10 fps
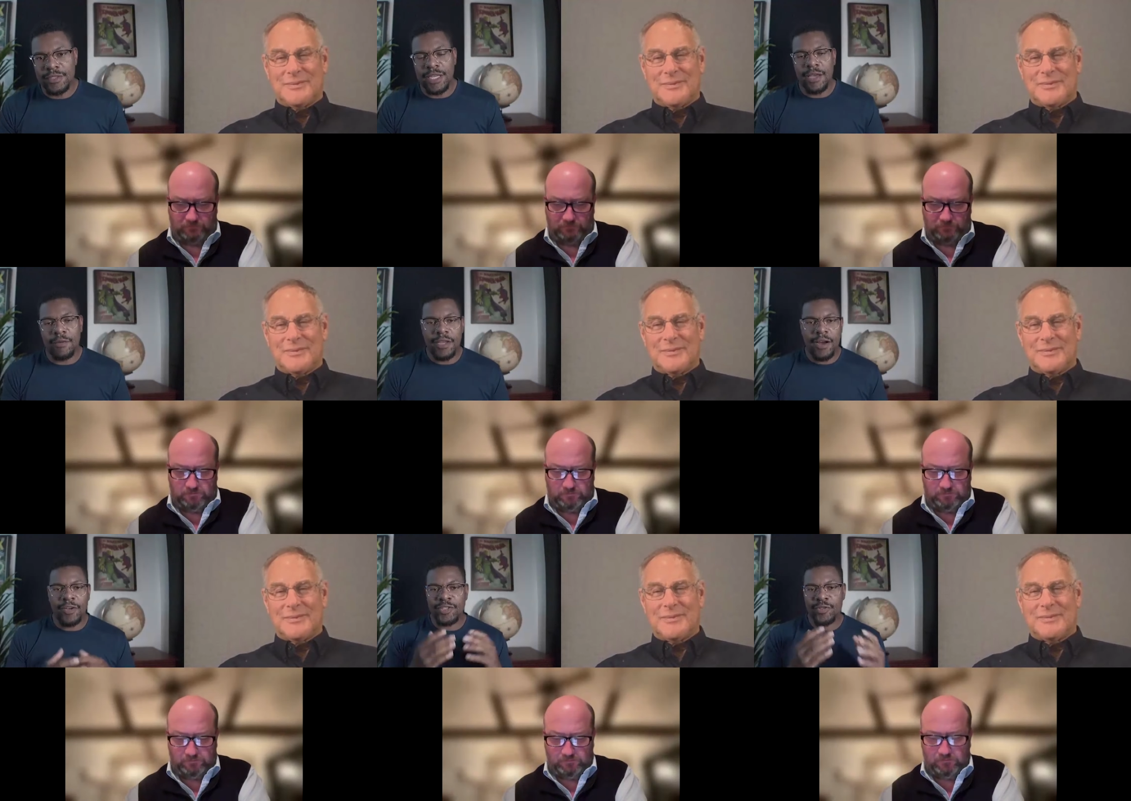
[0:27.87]
Speaker 1: Today,
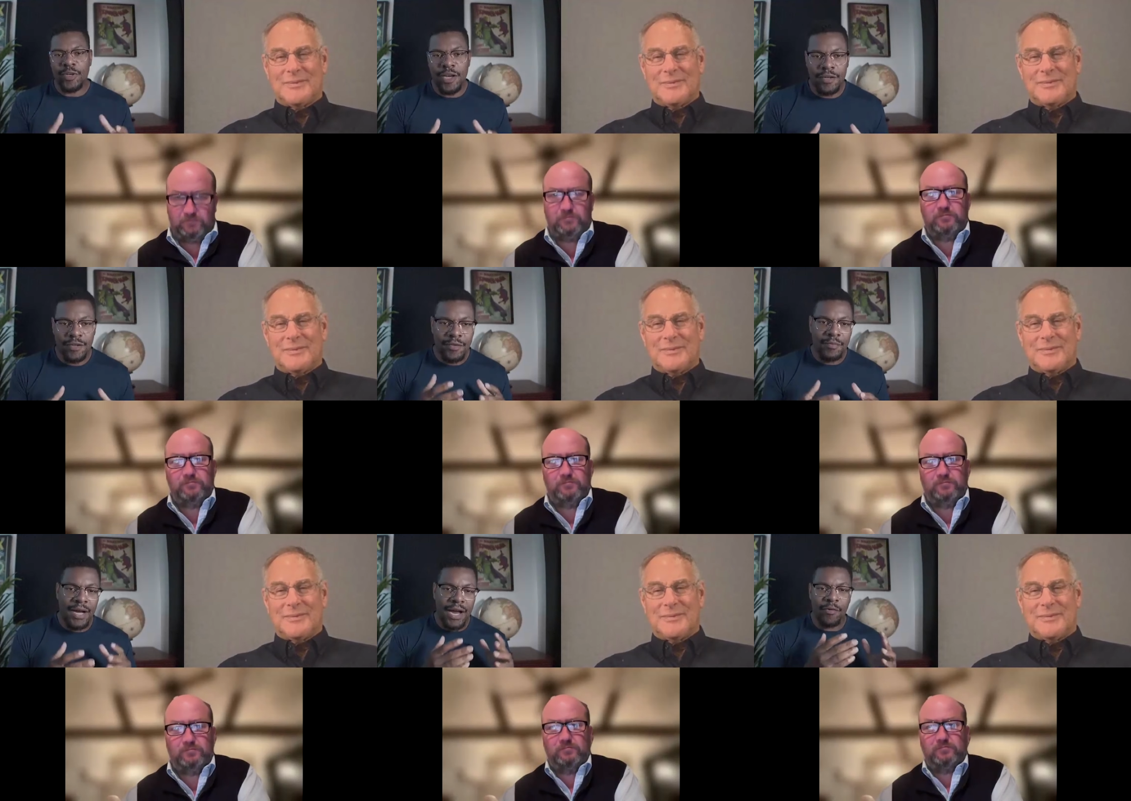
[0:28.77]
we are joined
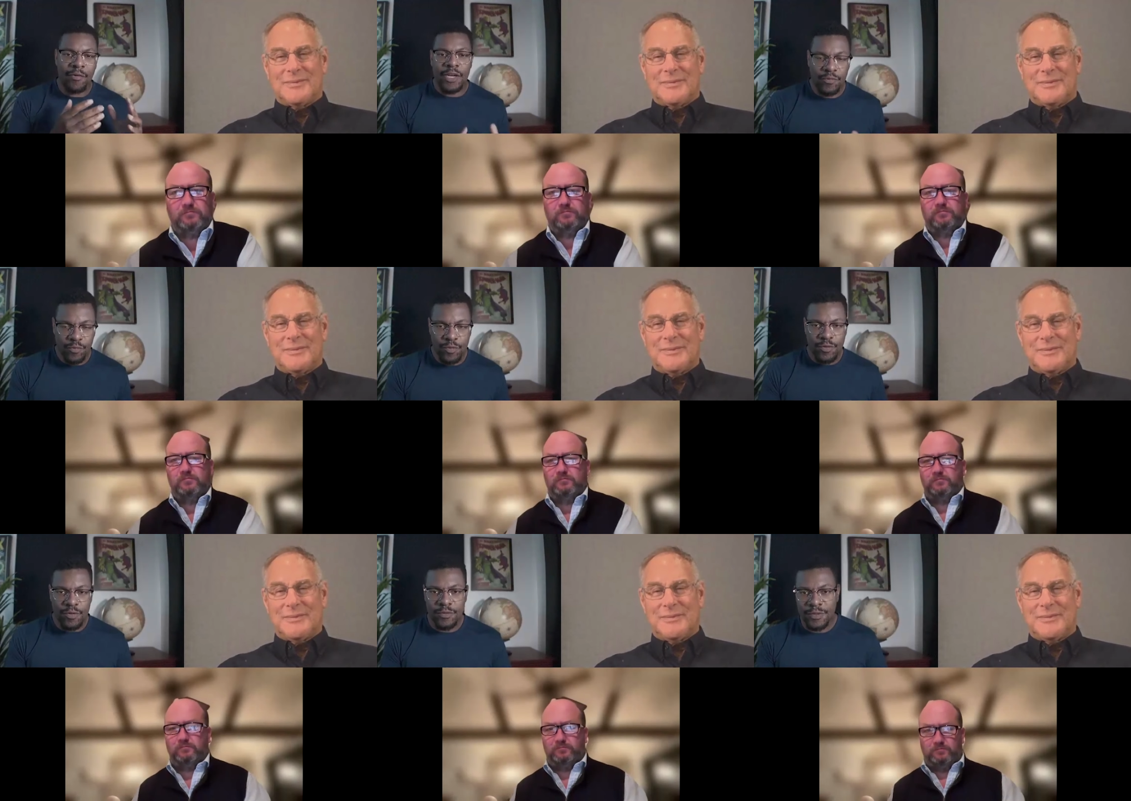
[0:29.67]
by Rick
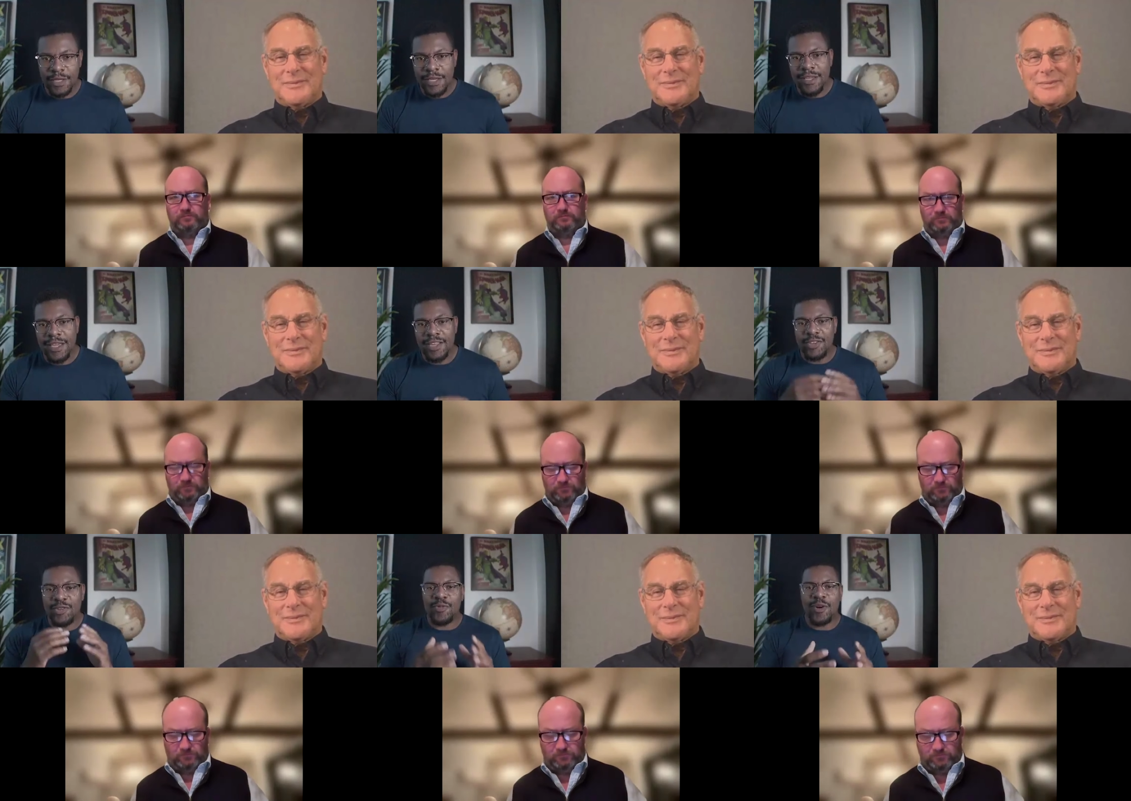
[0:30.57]
Rule,
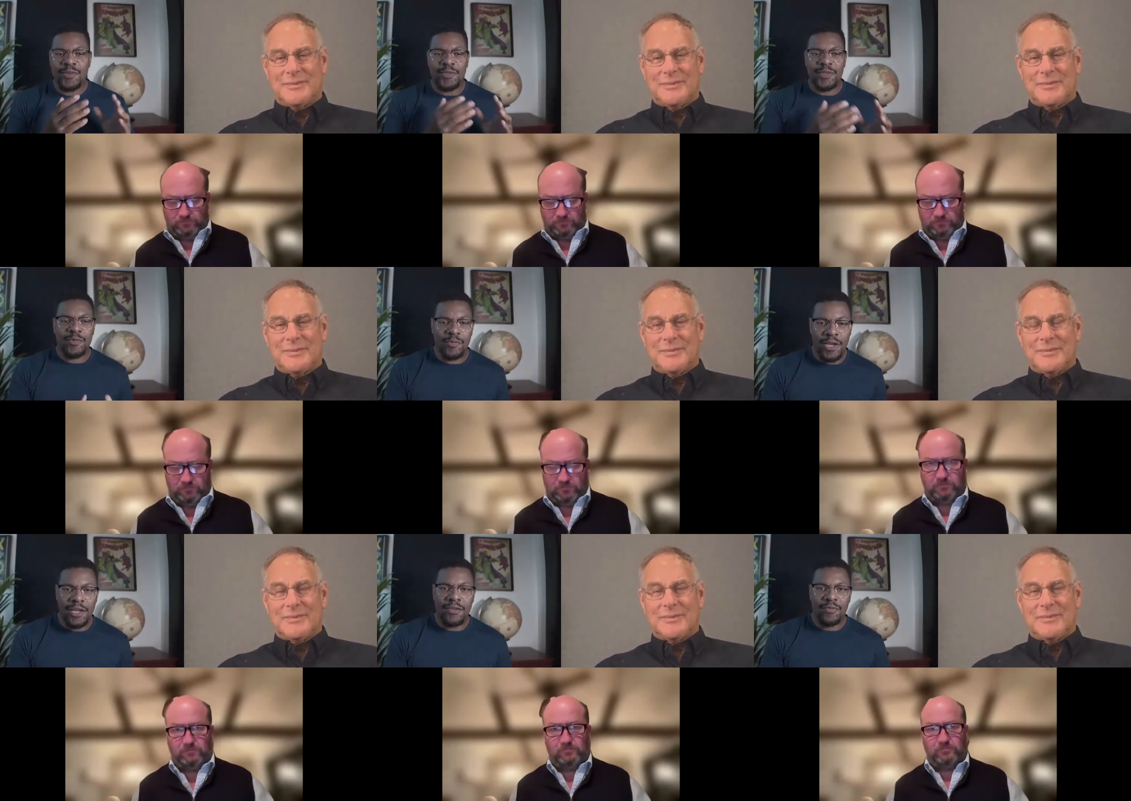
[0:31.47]
and you all know
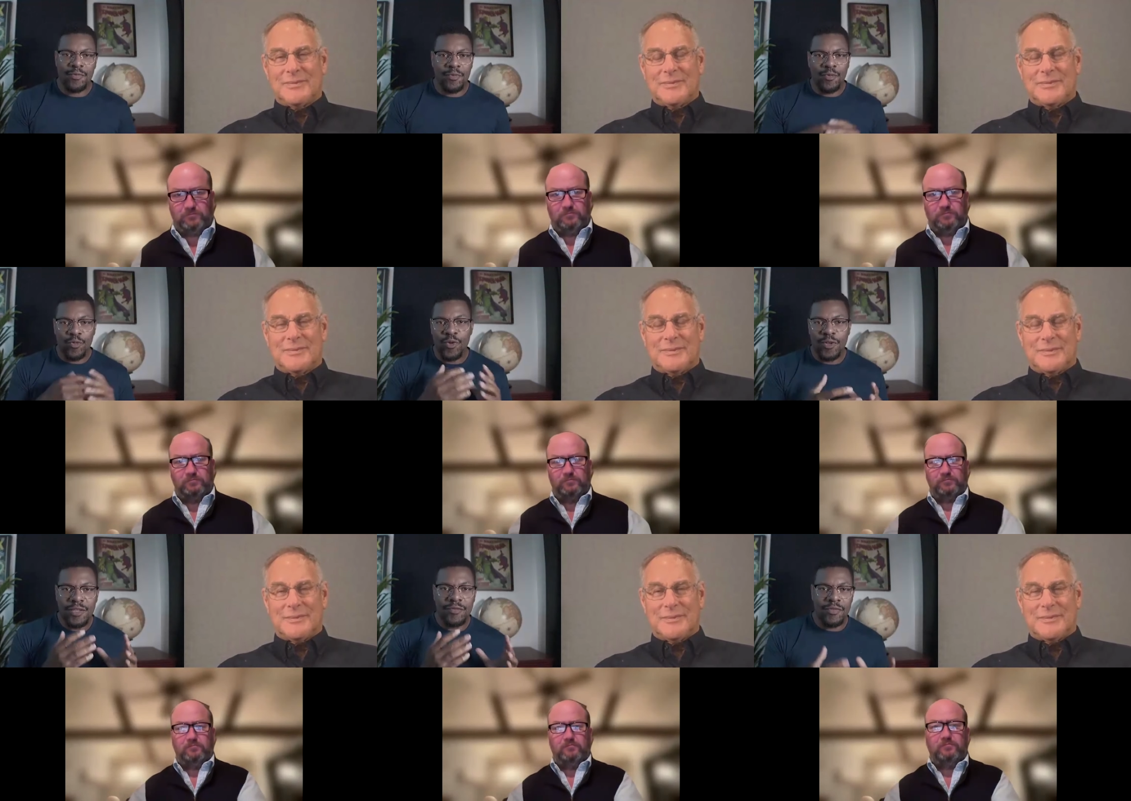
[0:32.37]
Rick from
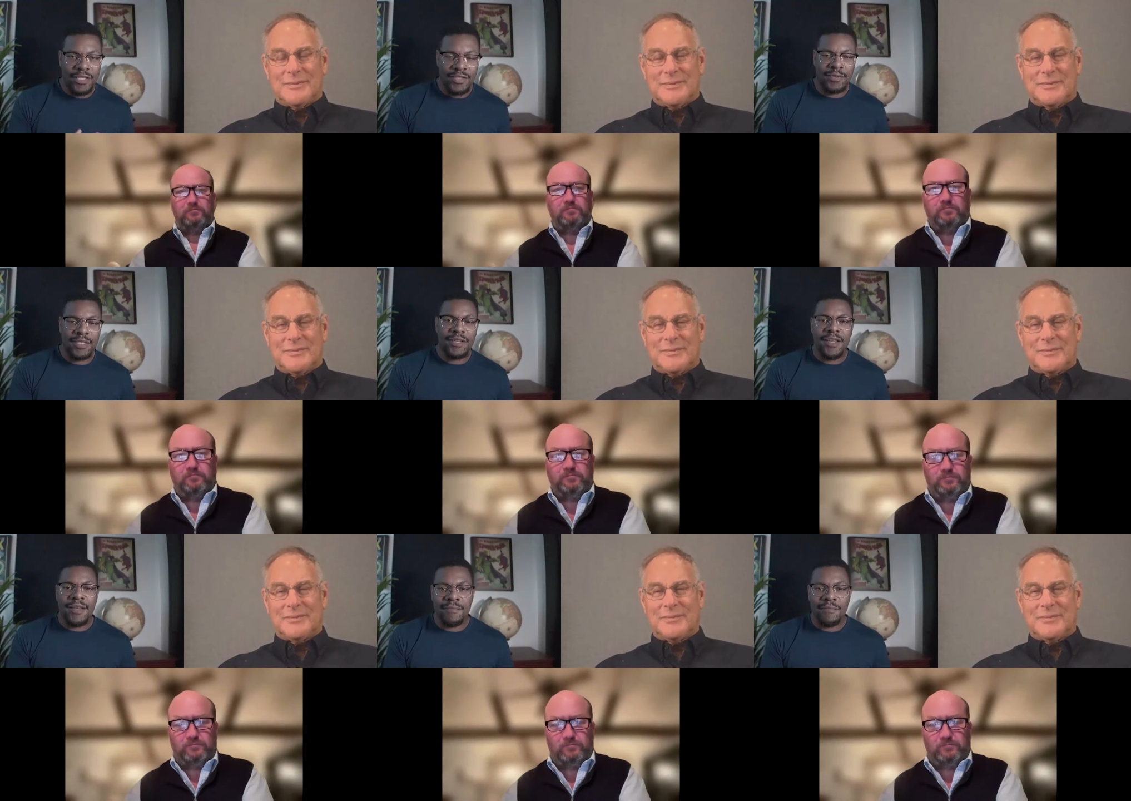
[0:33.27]
Rule Investment